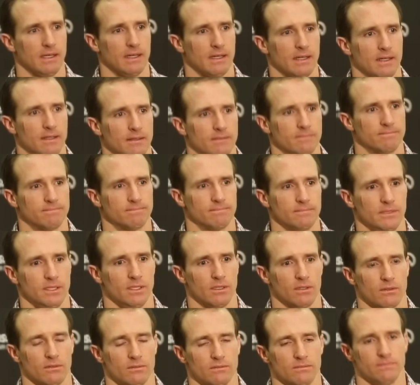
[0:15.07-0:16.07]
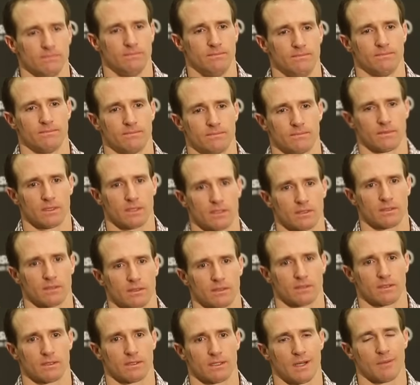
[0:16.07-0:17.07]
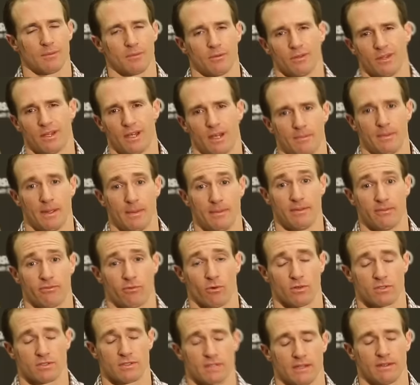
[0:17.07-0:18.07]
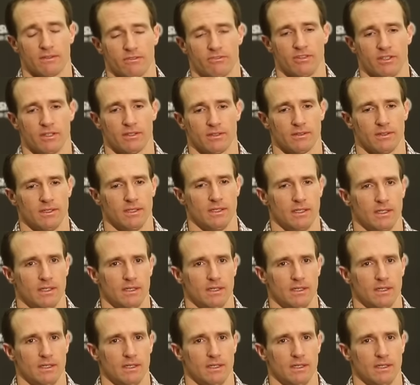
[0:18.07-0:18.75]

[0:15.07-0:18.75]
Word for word: Um, you know, a couple that I maybe forced on the field